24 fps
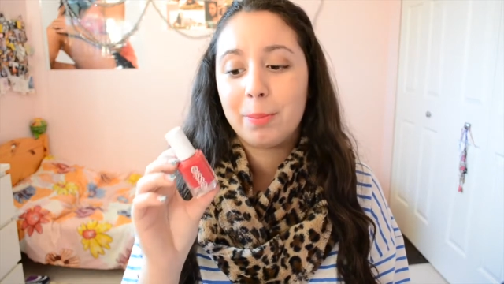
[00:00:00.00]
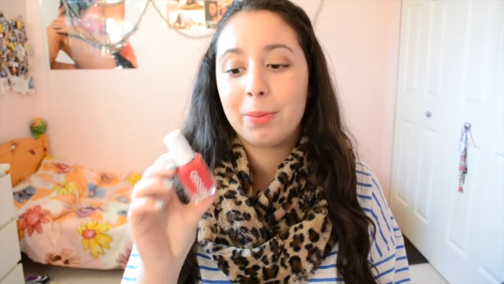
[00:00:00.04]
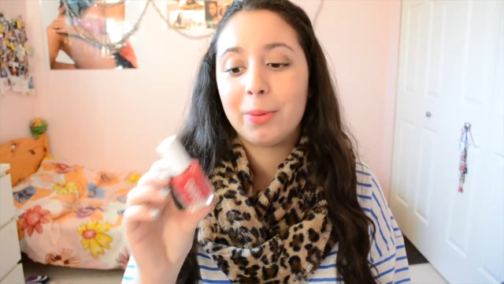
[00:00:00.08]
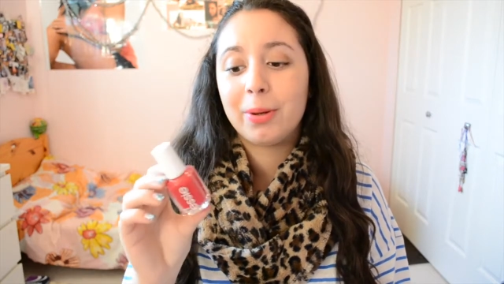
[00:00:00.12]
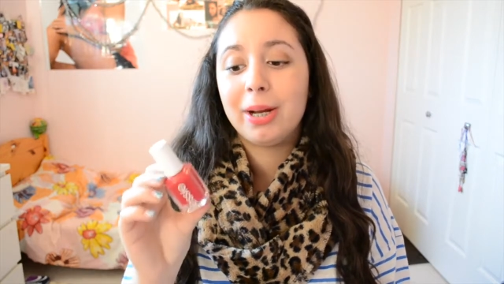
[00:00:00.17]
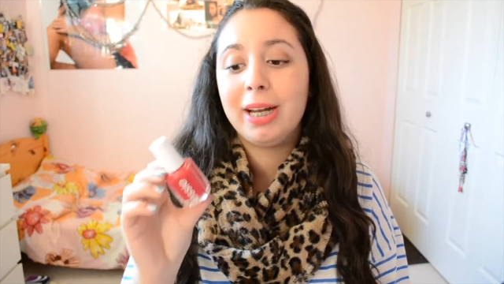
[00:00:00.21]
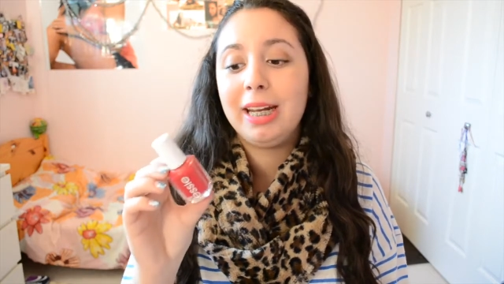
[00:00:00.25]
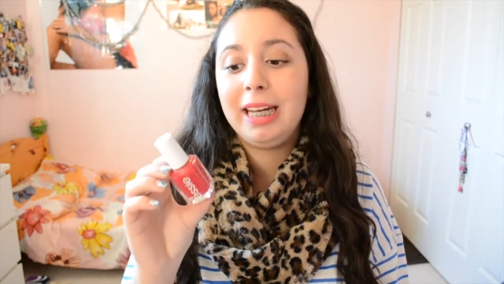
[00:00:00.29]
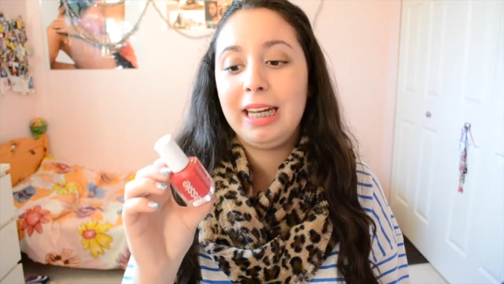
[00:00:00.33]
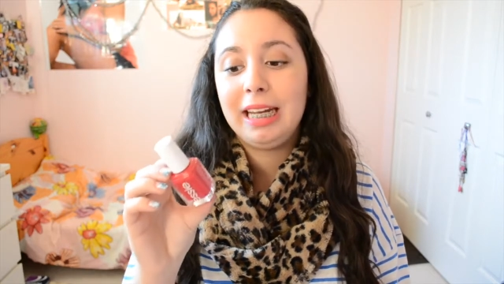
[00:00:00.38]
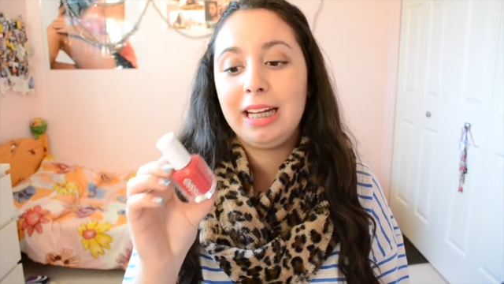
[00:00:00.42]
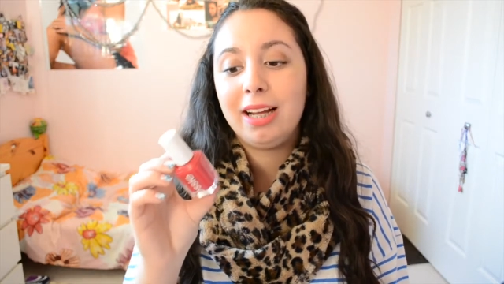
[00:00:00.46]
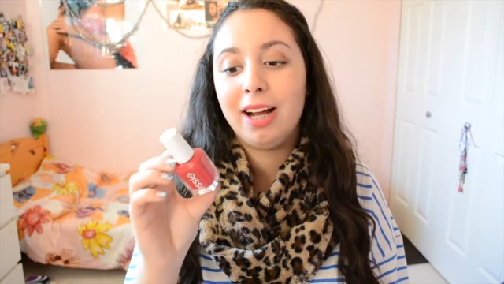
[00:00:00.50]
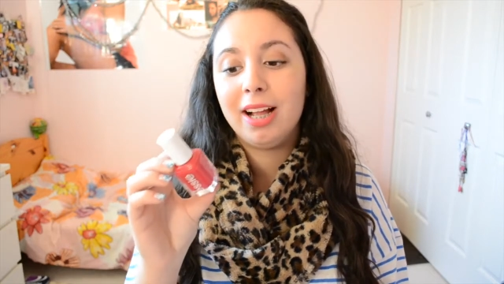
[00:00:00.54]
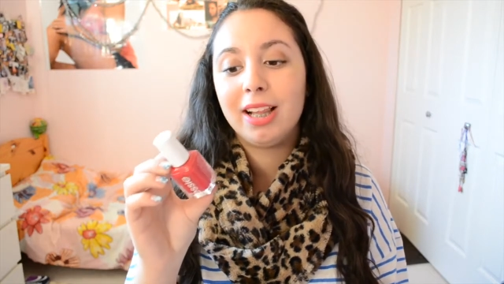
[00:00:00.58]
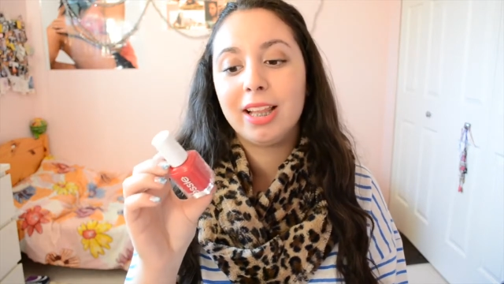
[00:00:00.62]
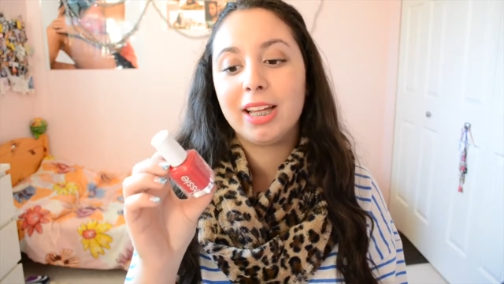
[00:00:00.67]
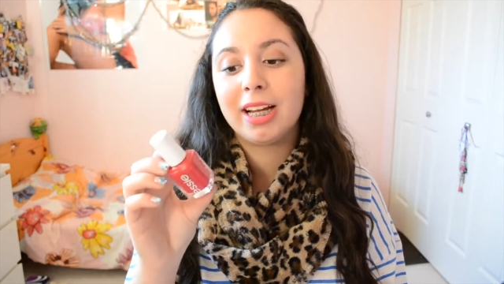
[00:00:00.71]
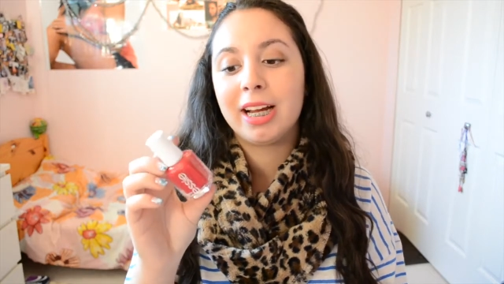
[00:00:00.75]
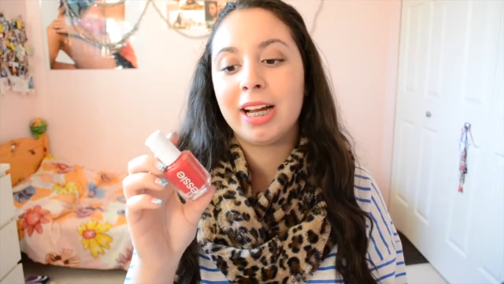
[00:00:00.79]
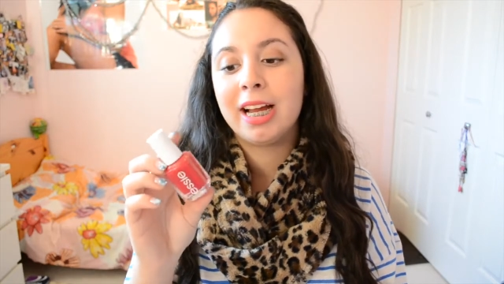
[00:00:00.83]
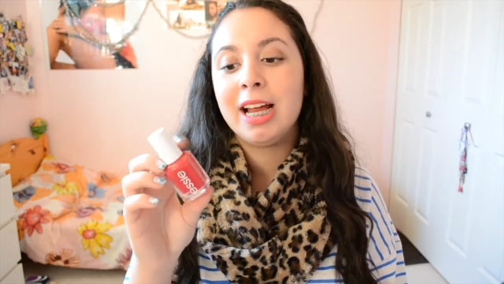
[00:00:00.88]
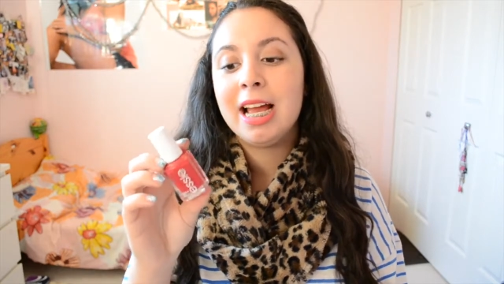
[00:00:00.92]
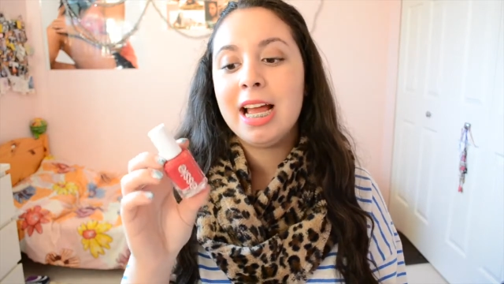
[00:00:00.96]
pretty
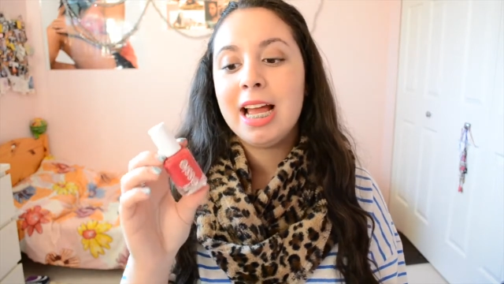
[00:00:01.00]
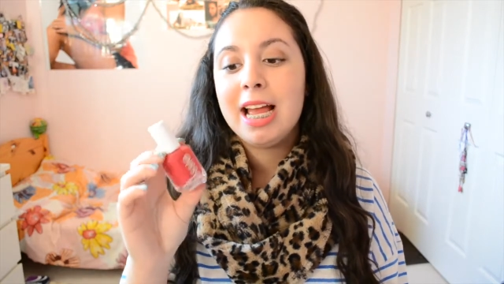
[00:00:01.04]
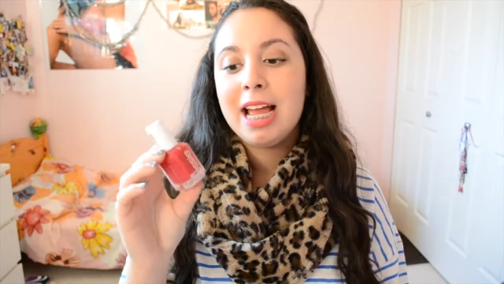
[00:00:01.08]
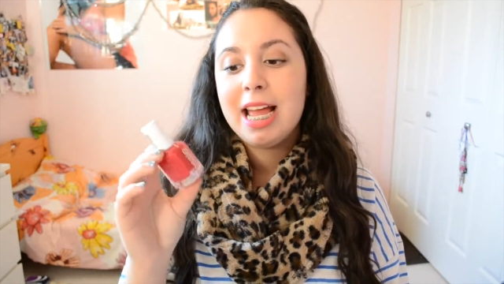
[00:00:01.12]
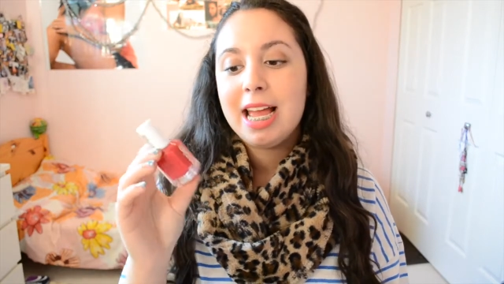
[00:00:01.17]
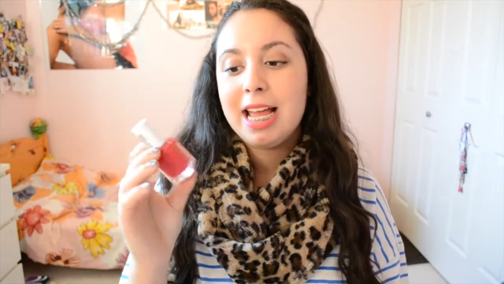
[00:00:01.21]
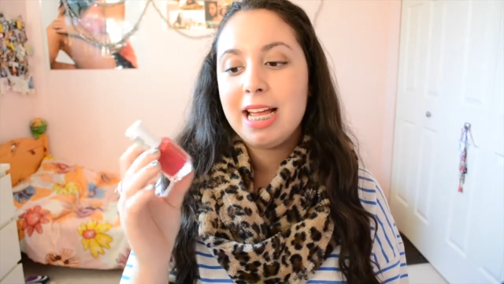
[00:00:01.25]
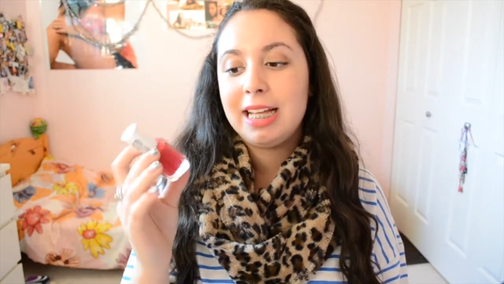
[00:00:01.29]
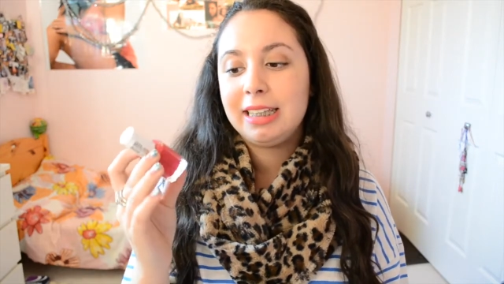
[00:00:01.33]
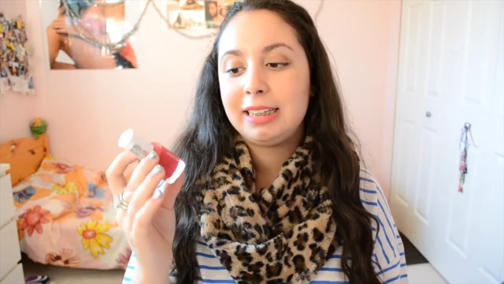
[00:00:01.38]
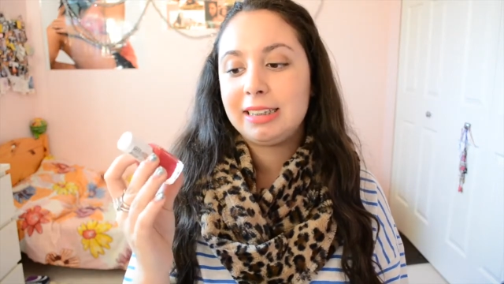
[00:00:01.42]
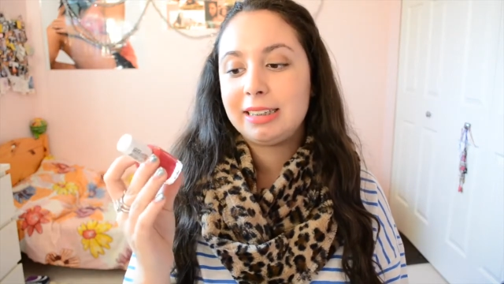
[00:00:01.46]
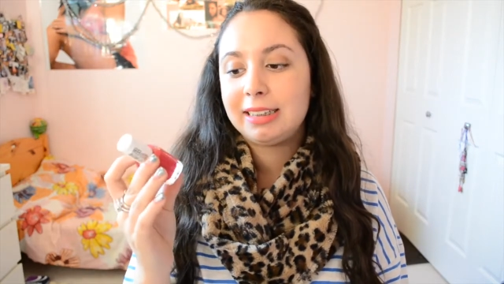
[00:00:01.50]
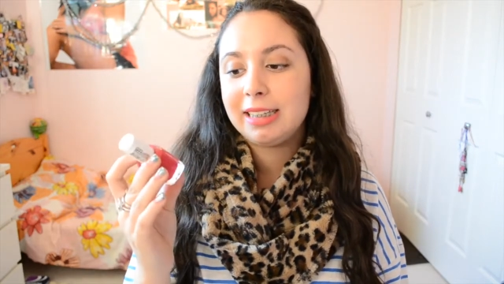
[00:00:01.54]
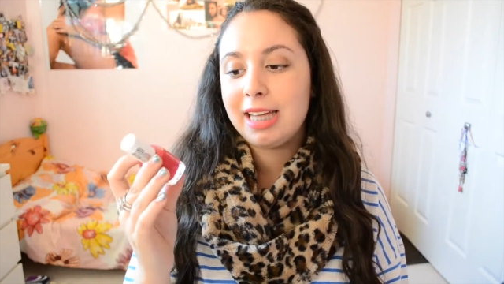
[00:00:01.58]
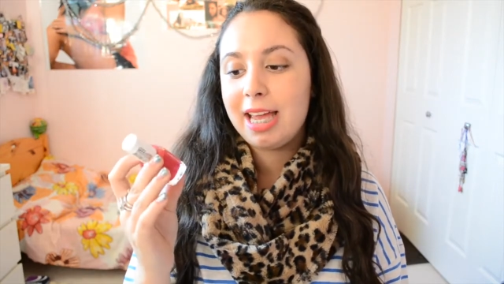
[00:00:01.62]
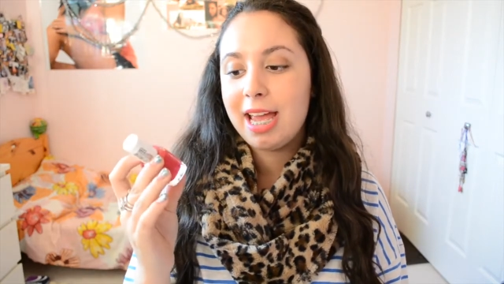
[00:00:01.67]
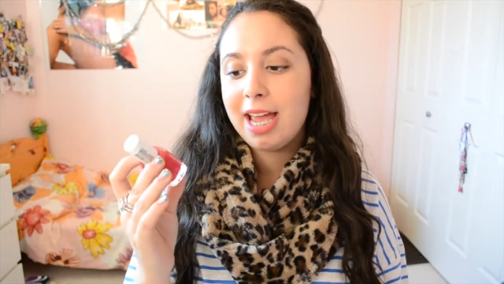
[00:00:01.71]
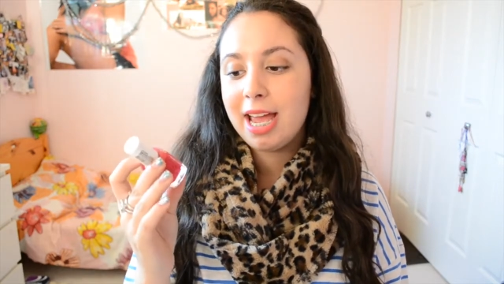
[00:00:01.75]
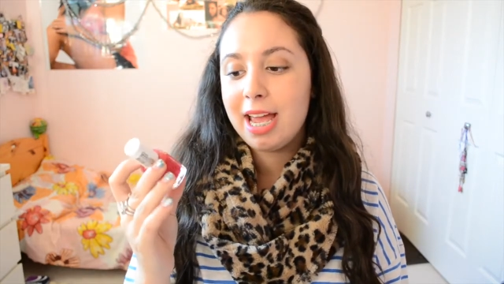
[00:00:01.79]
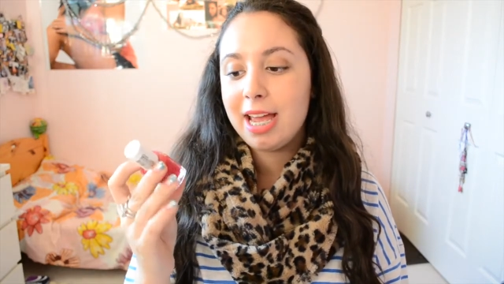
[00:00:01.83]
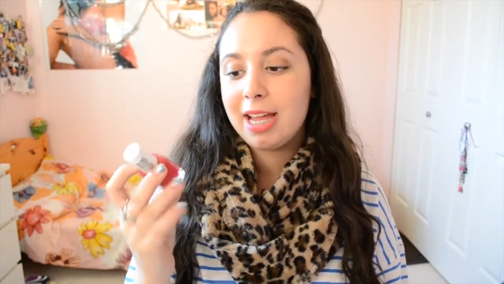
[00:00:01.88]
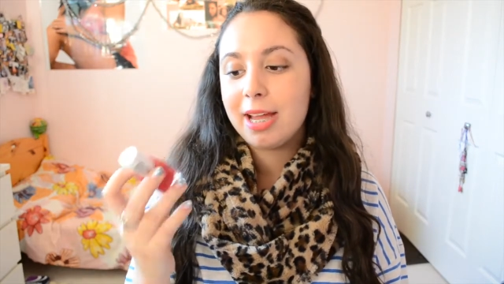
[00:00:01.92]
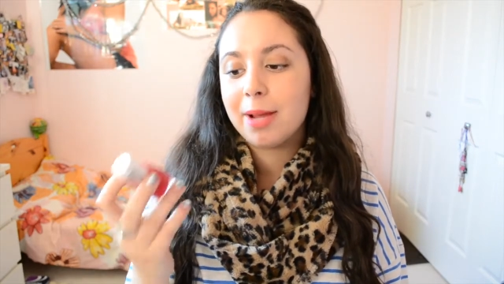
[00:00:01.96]
color. It's
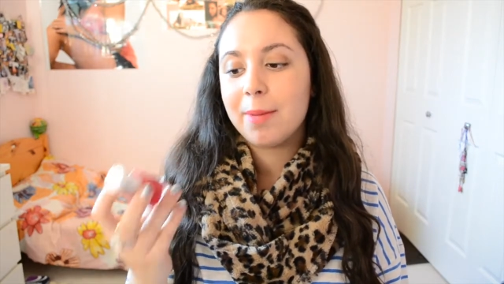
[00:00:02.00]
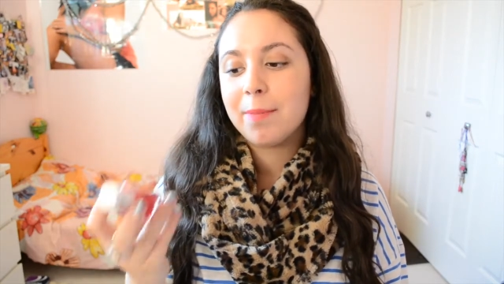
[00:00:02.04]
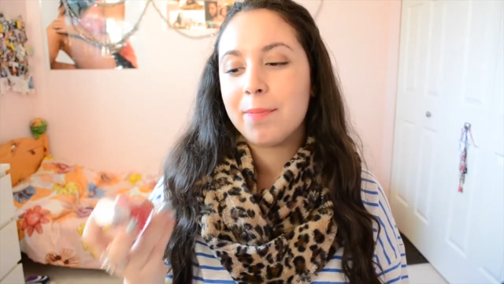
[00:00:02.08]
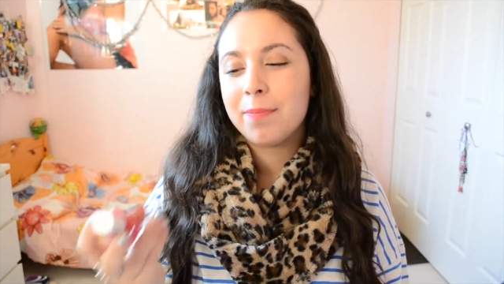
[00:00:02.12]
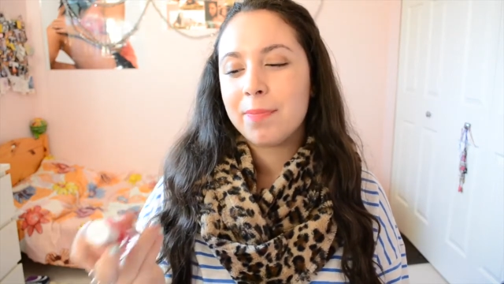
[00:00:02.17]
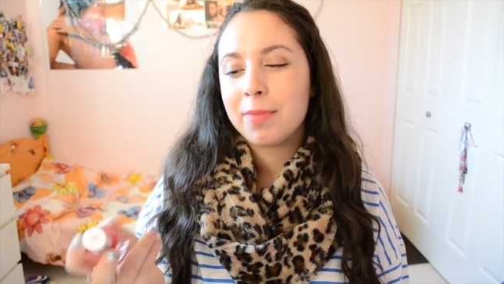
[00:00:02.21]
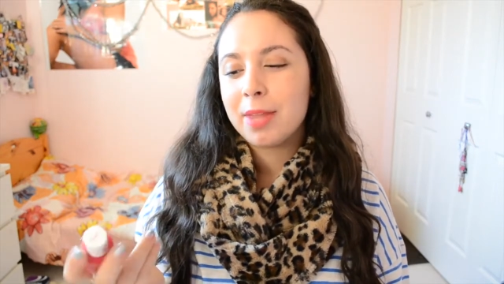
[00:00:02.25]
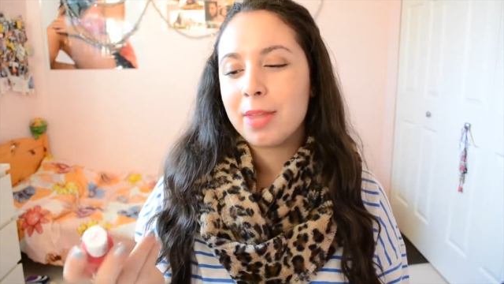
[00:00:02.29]
a...